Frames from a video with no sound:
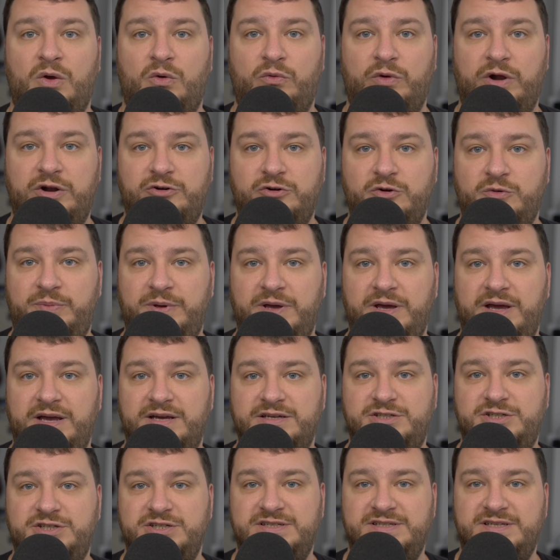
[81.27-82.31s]
RetroBit
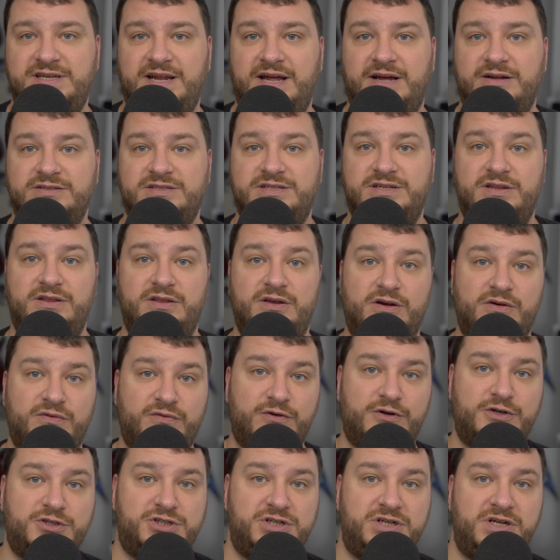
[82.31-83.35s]
has just announced their
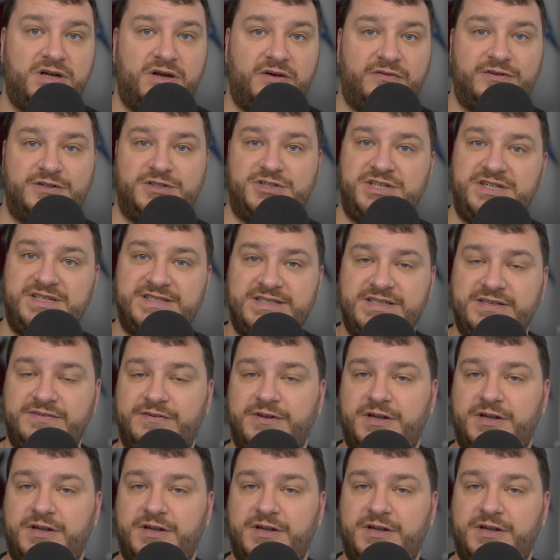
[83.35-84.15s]
version of a GC